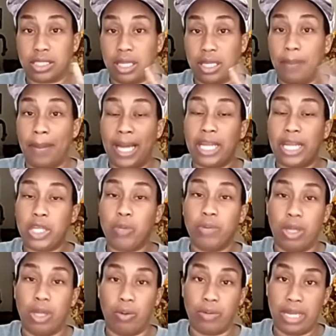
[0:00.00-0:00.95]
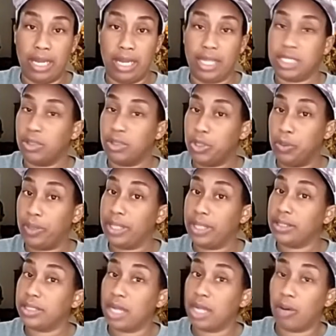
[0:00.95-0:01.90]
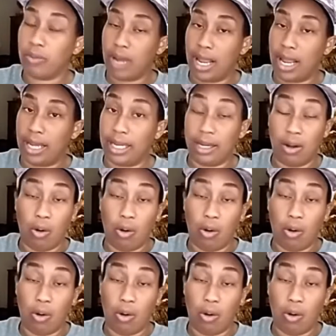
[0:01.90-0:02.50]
somebody you know needs it, so you can donate it.